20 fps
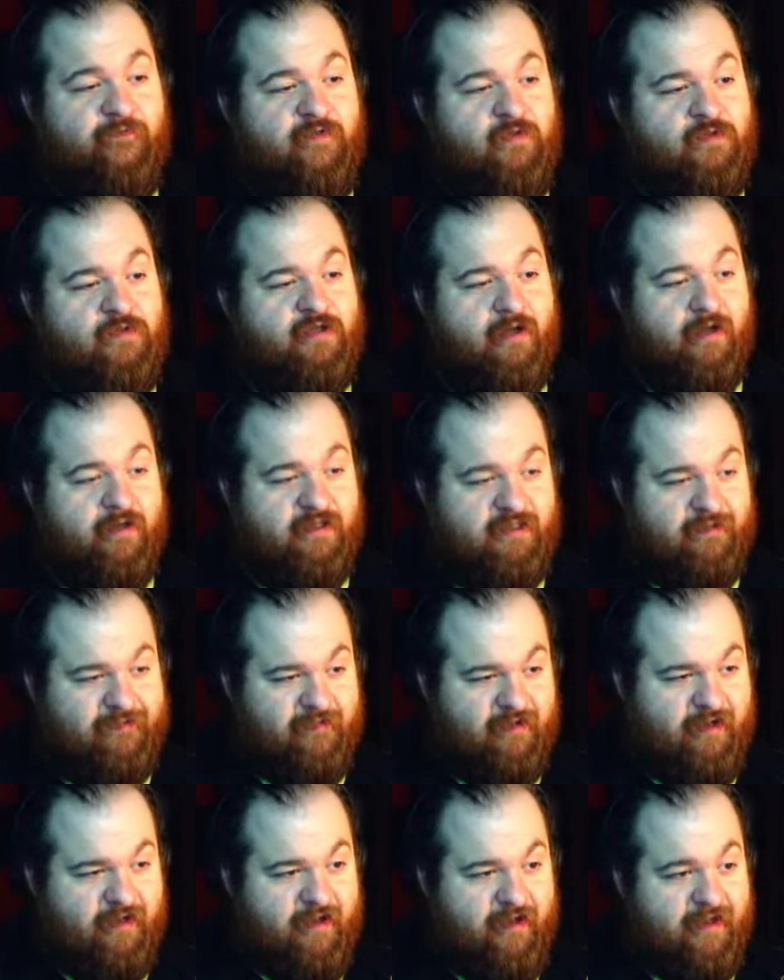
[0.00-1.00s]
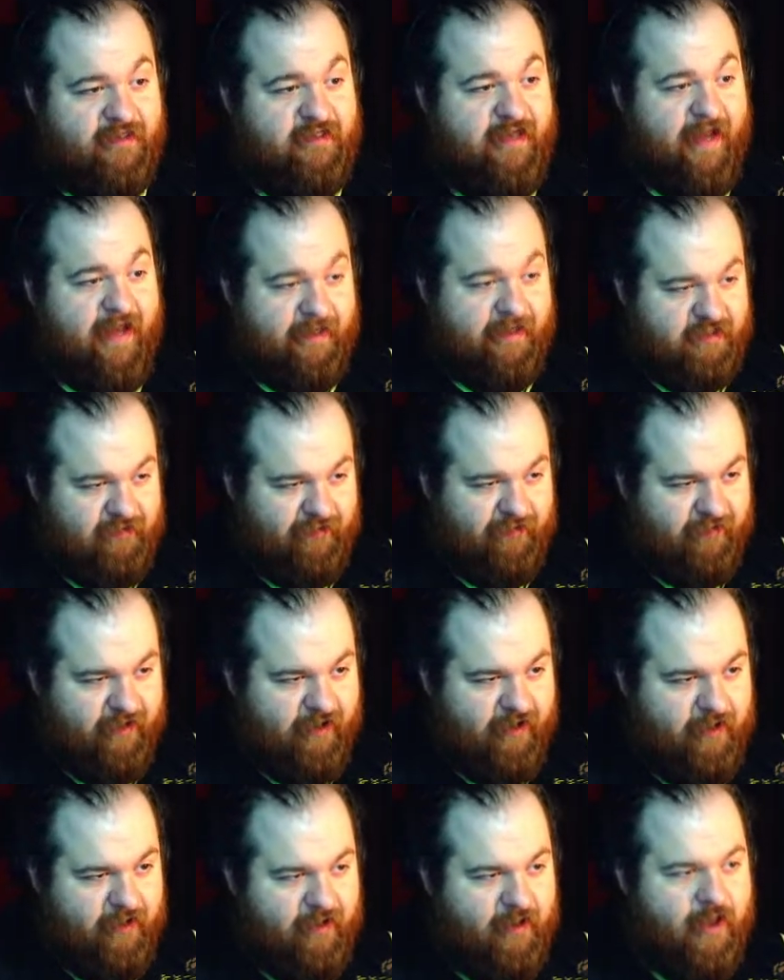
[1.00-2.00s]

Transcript: target someone right, attack someone right,